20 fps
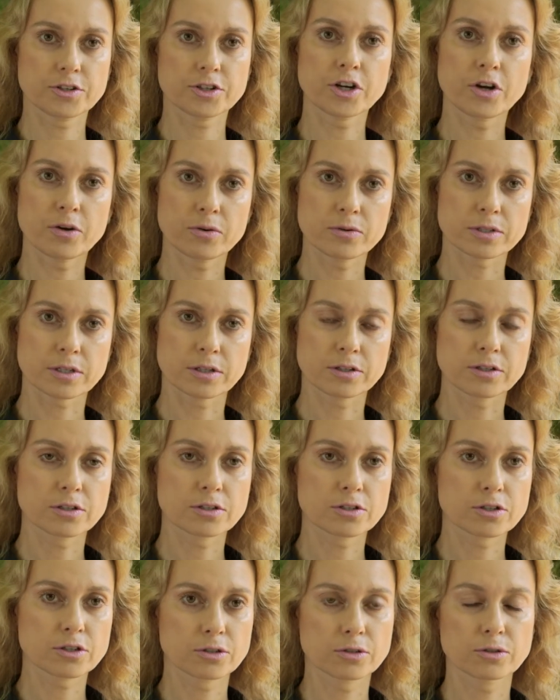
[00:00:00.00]
chosen
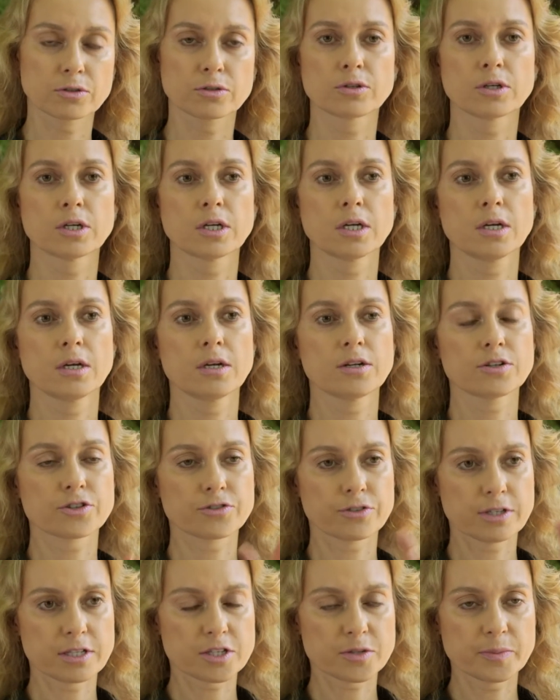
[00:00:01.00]
to
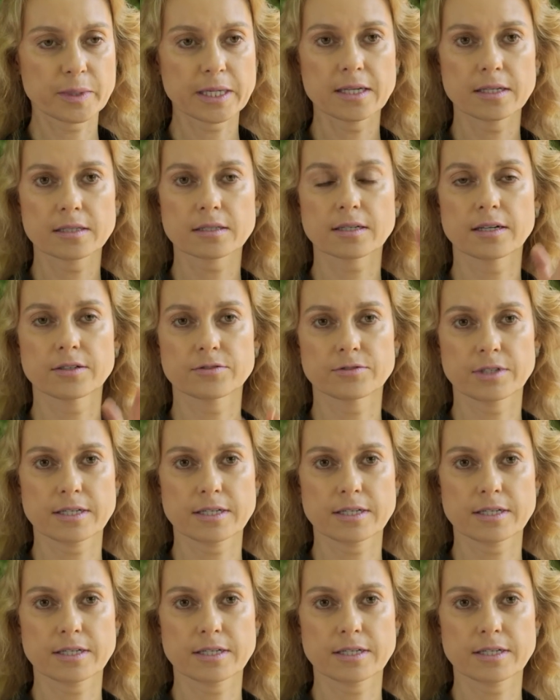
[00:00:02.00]
transmit and